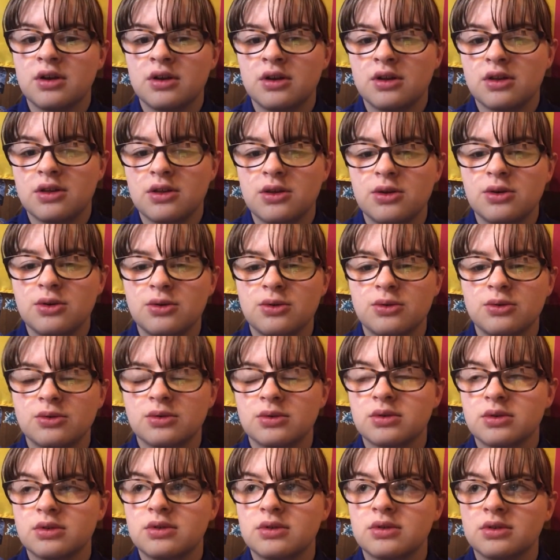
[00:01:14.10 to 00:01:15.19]
you
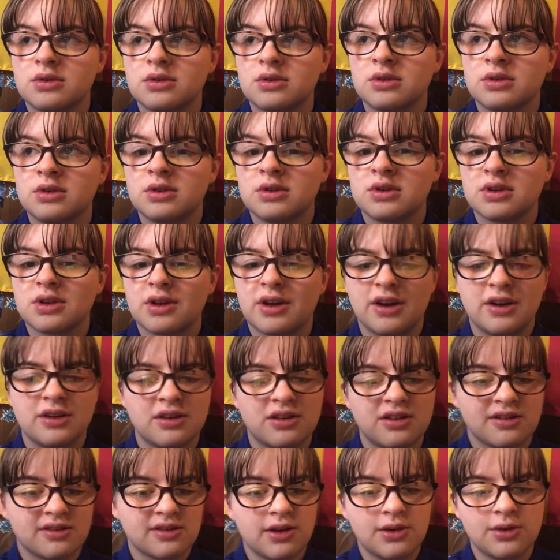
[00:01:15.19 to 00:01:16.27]
can
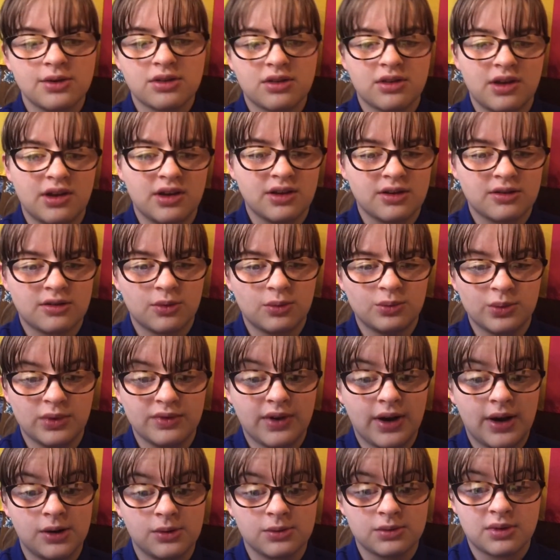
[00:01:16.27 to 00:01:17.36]
dissociate
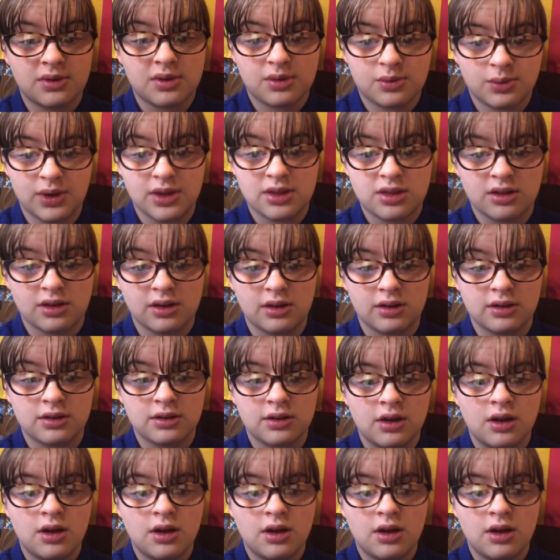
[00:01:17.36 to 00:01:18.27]
without switching,